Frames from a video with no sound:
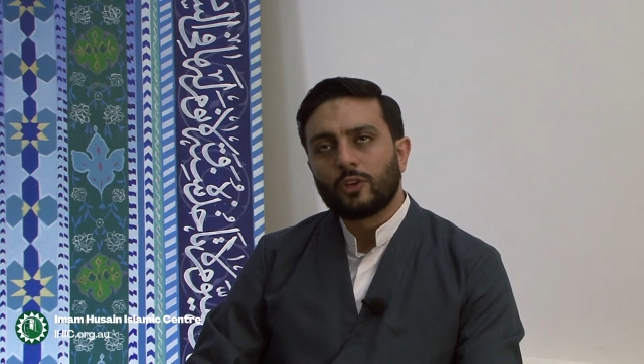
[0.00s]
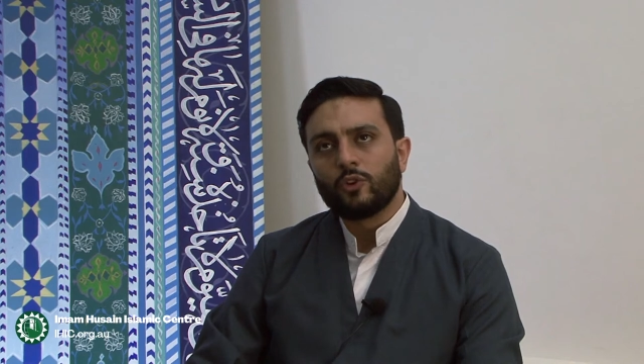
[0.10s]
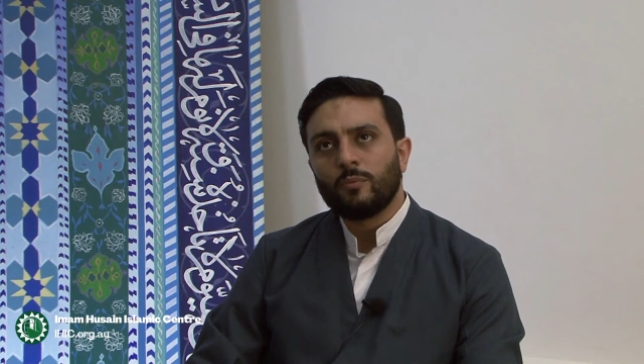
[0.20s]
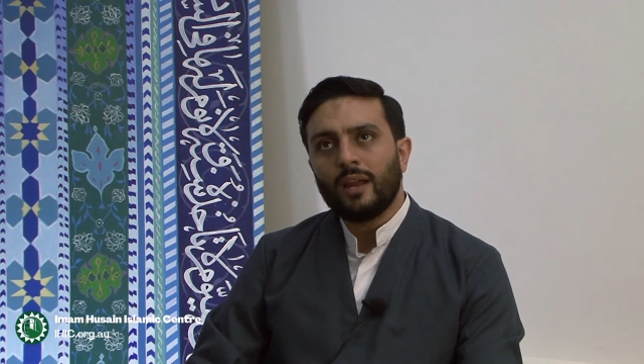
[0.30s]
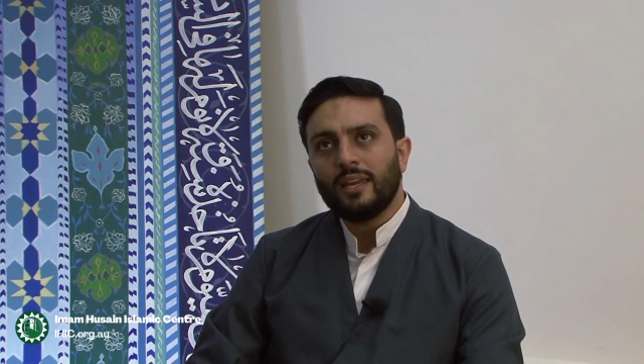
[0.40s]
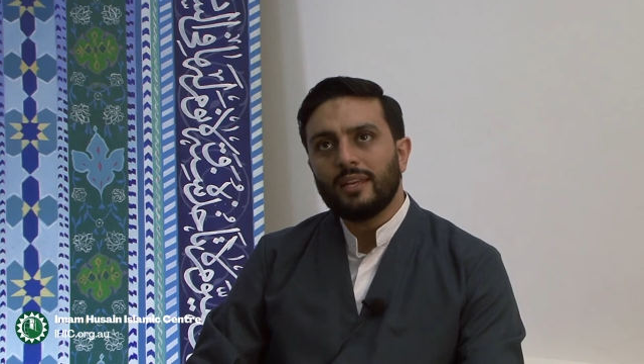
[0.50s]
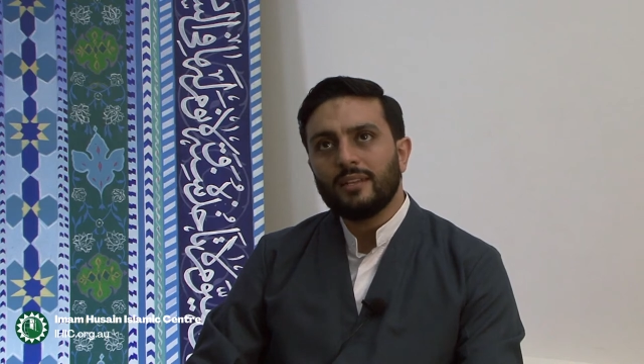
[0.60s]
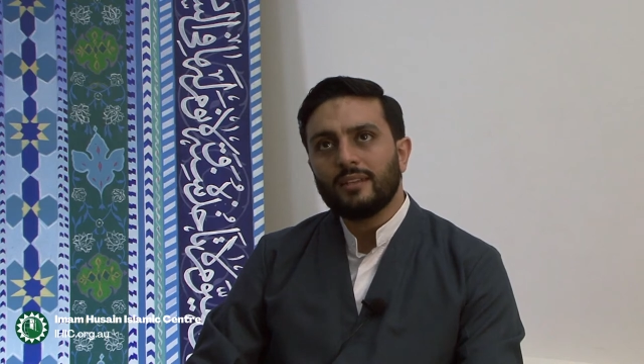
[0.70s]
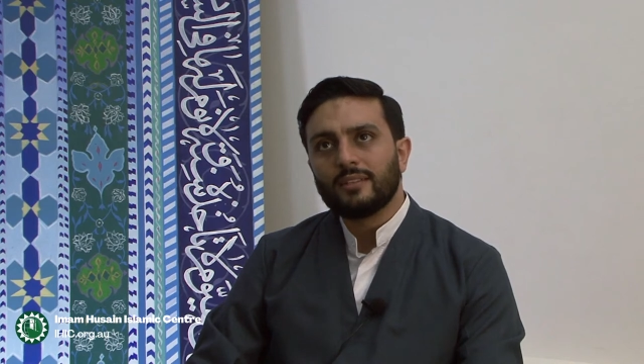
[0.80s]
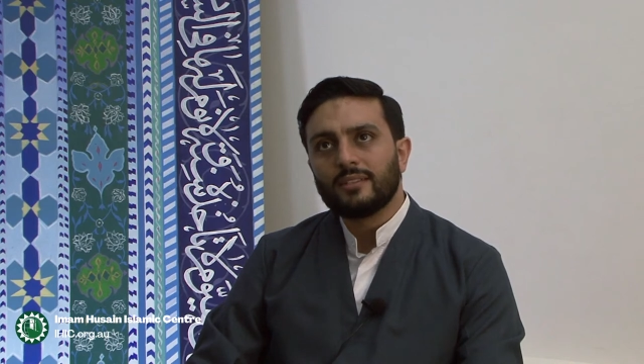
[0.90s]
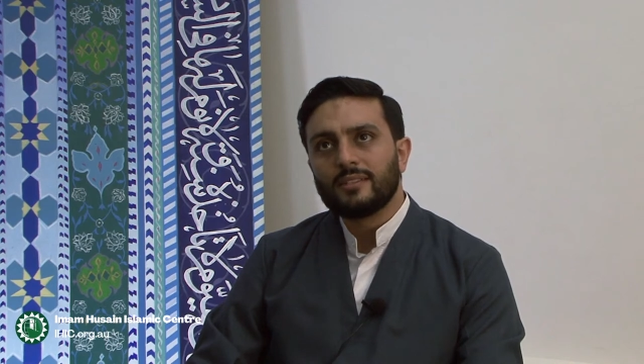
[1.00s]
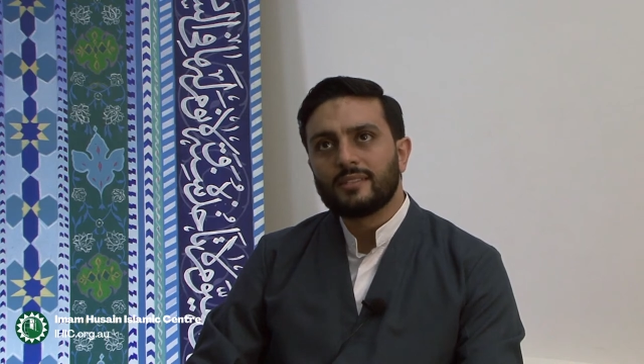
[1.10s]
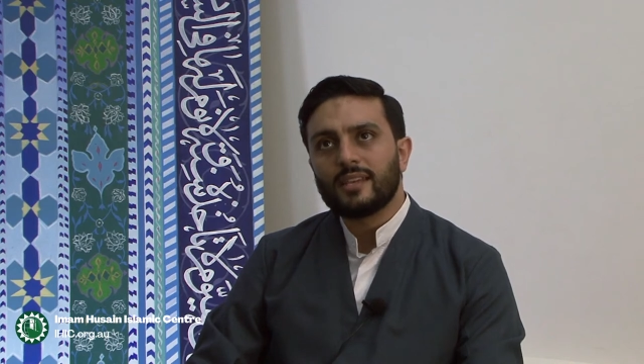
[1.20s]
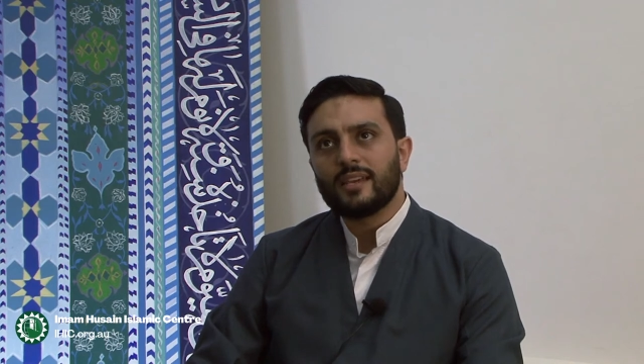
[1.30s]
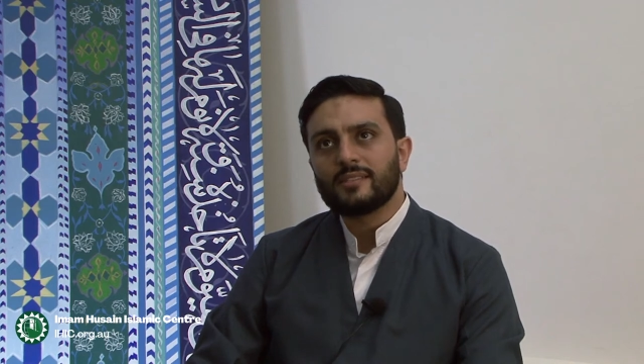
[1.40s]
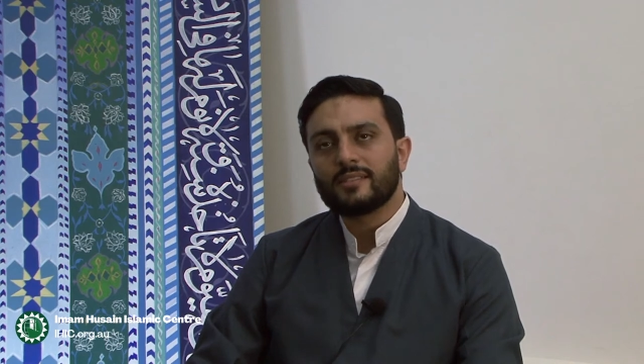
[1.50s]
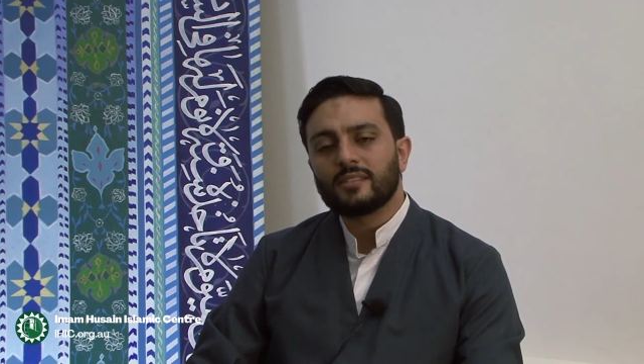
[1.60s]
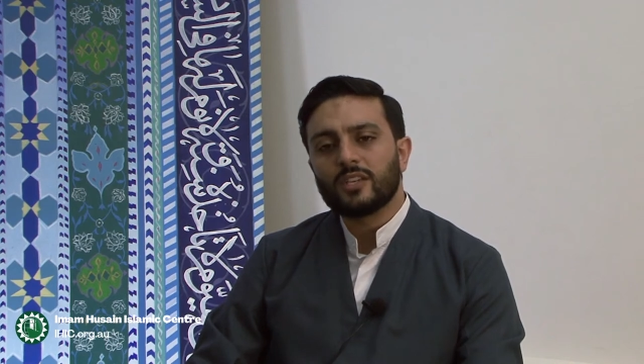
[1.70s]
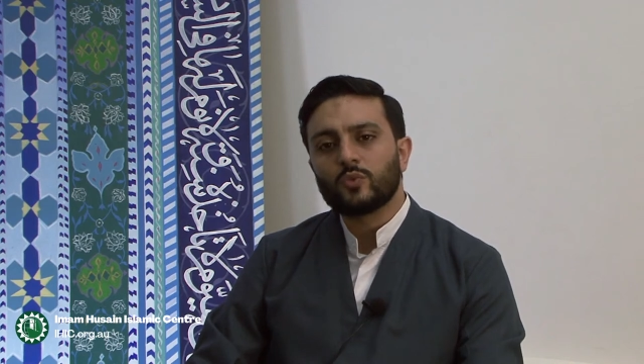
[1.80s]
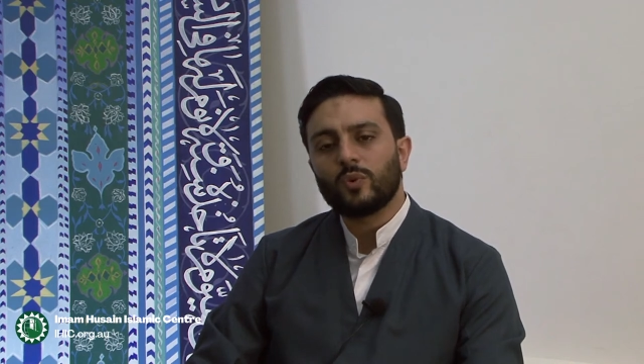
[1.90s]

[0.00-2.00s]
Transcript: Kumail says,